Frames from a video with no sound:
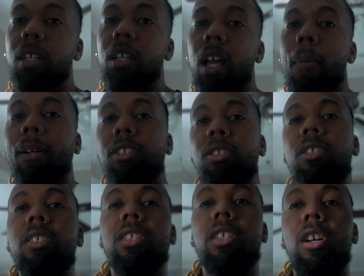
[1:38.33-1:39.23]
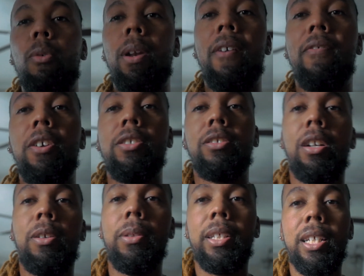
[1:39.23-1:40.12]
About 2 years ago, when I first
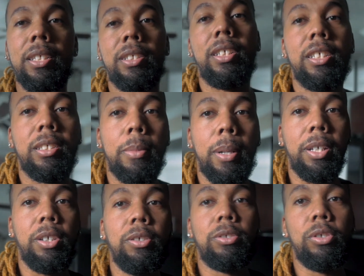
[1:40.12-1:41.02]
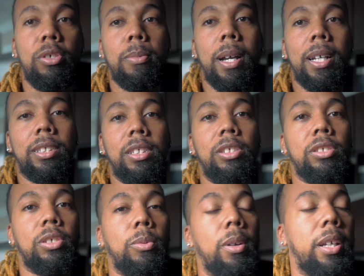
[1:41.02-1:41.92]
started really getting serious about YouTube, I
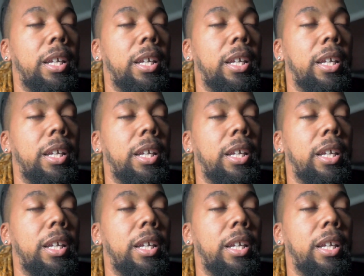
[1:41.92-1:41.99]
used to work